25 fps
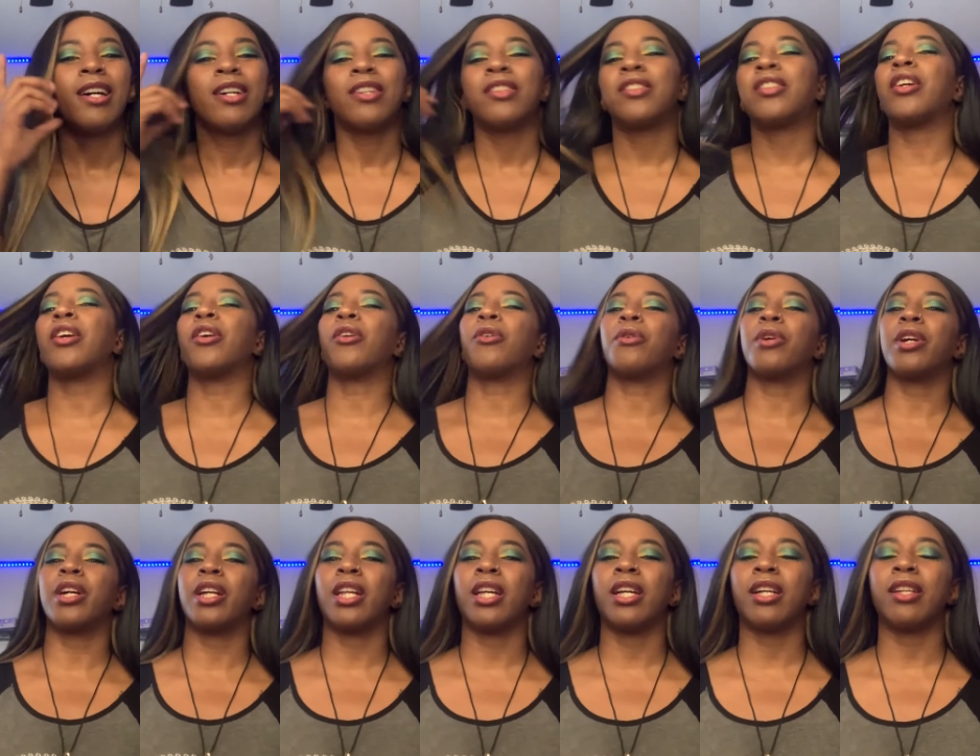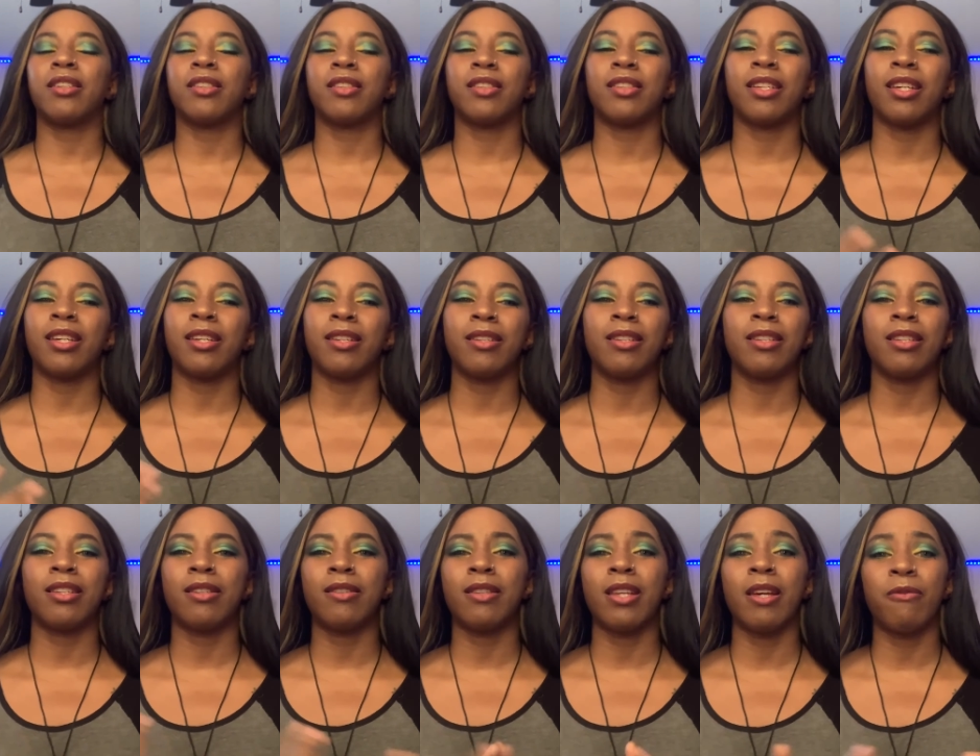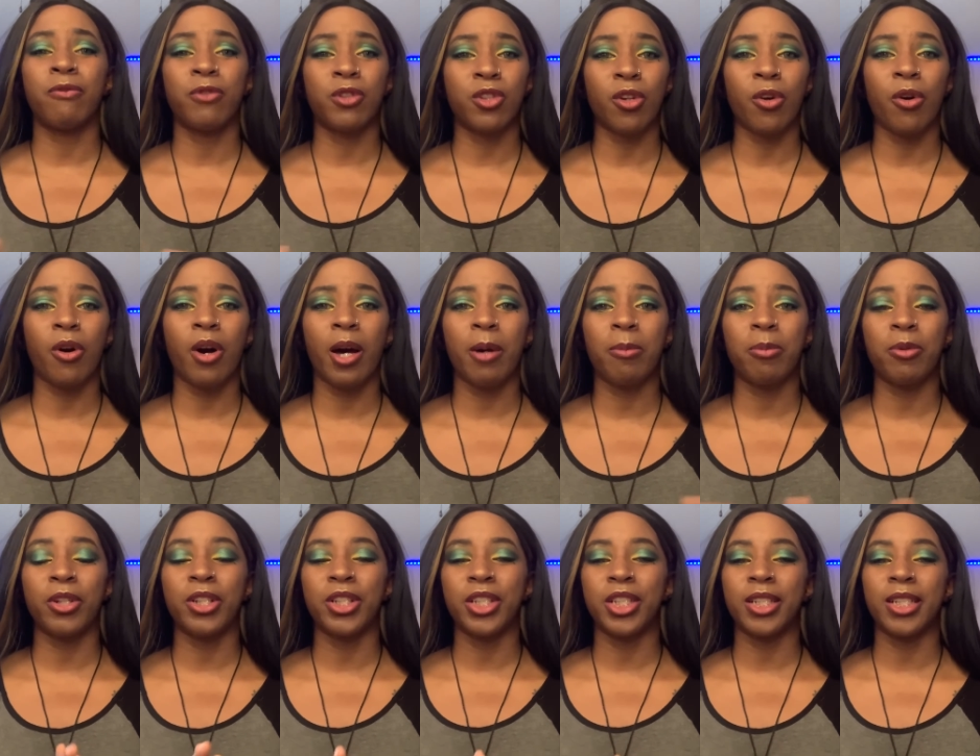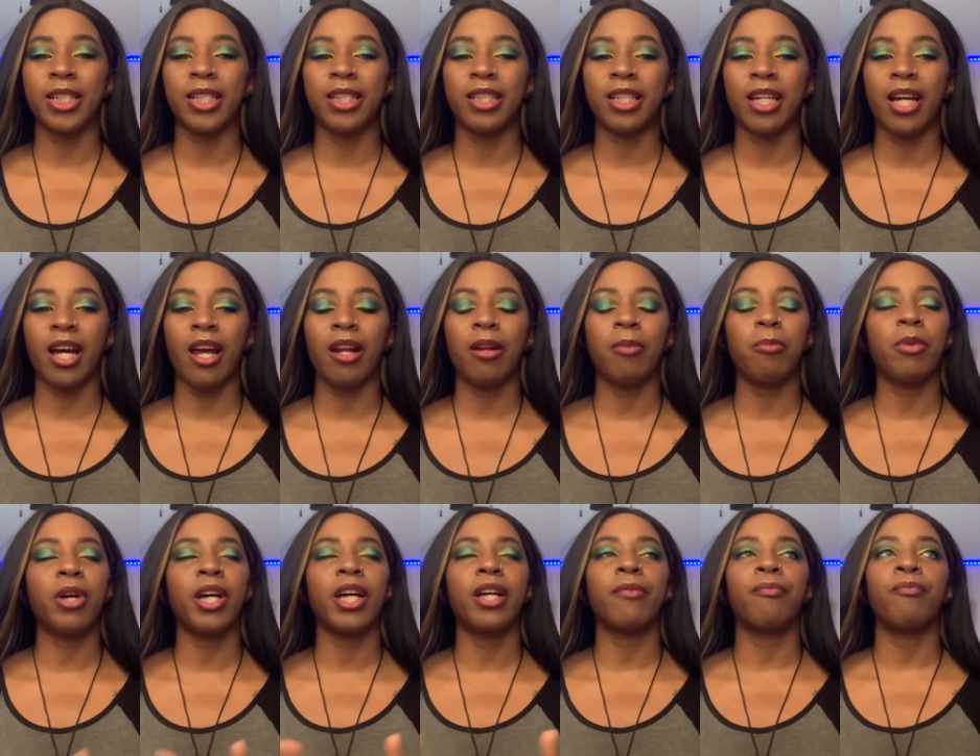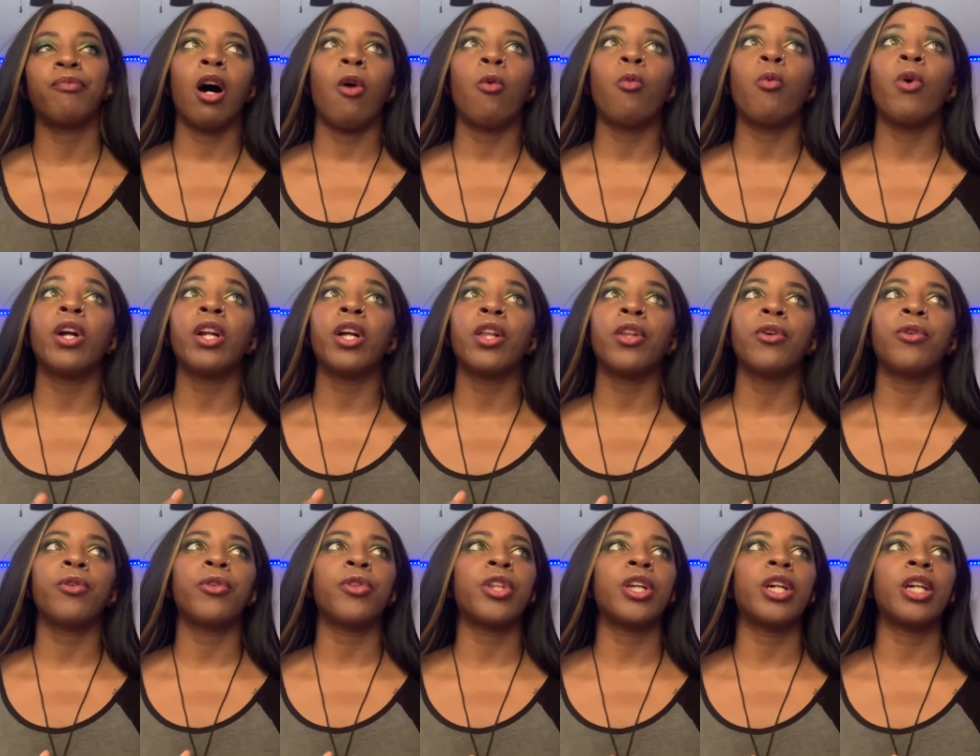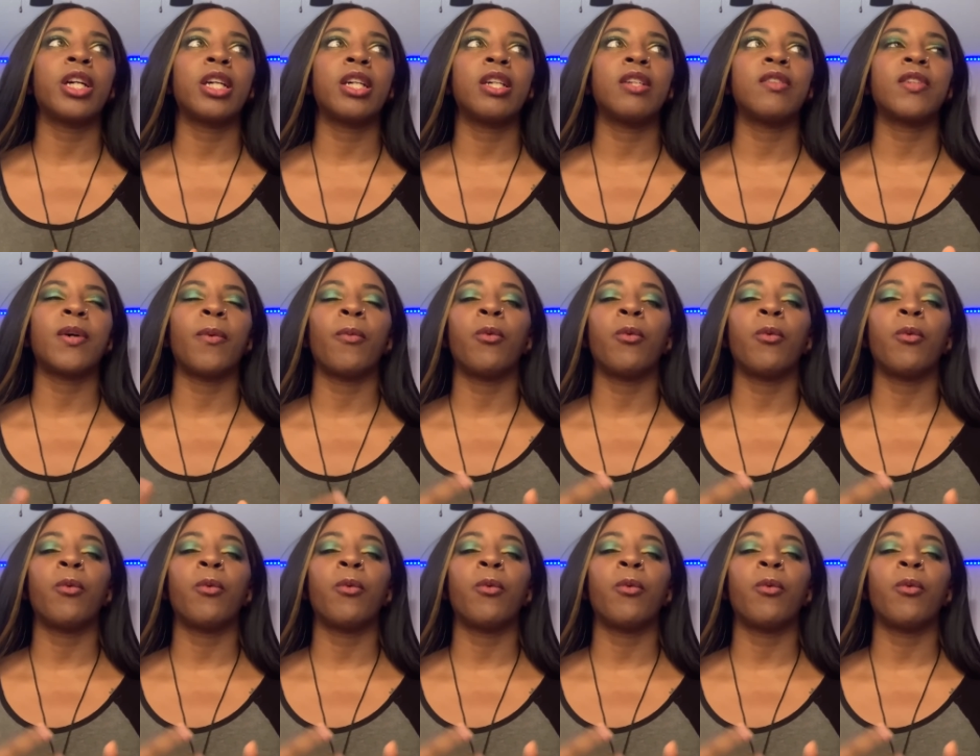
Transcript: tarot readings, and if so, I appreciate that. But one other thing is I